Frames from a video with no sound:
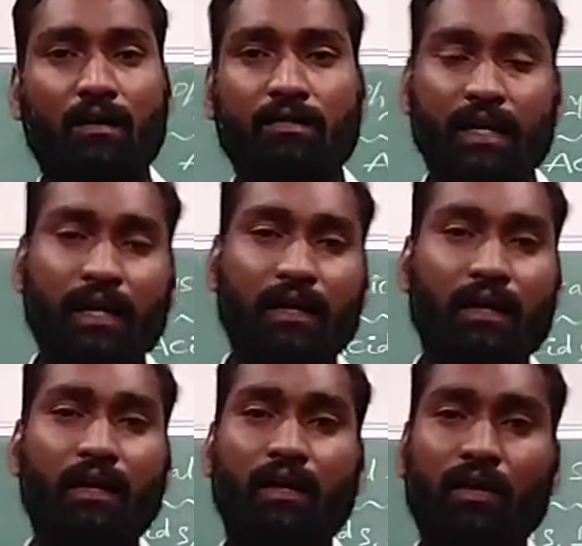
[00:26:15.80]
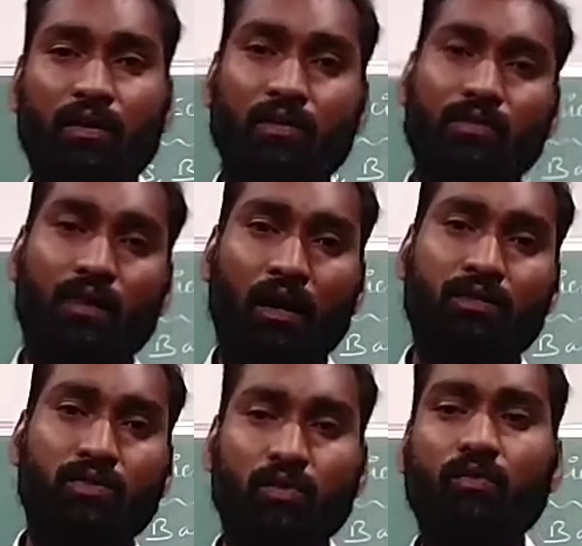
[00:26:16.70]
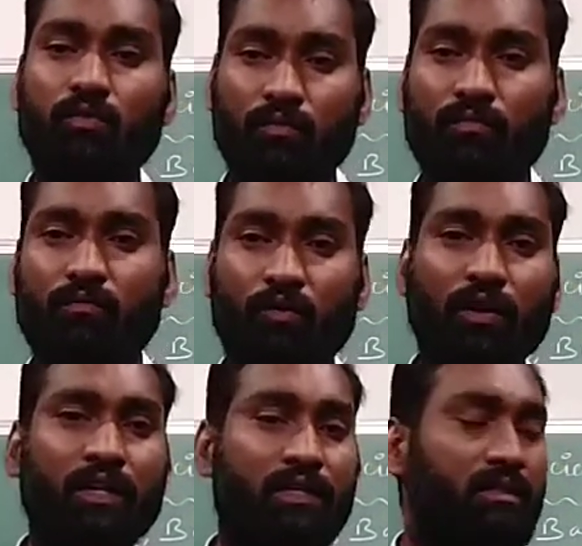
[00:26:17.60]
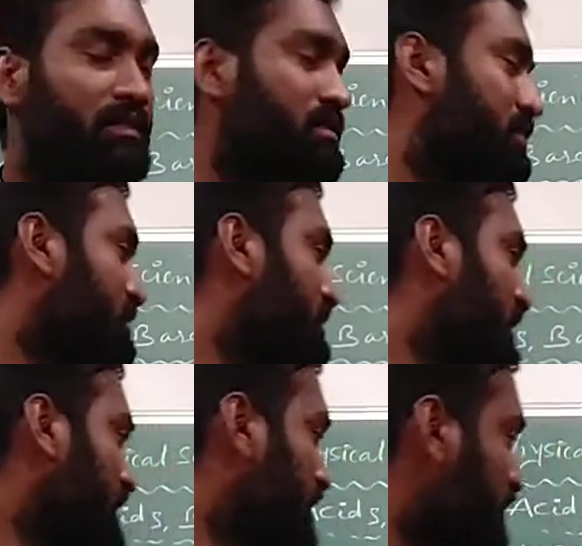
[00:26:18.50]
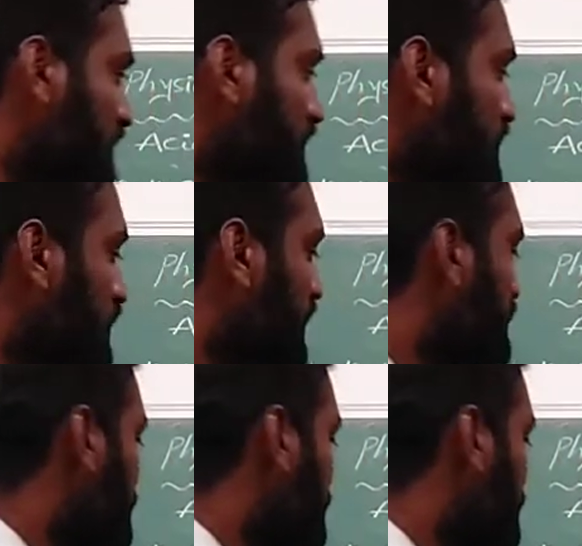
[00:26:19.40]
they also only this zinc, only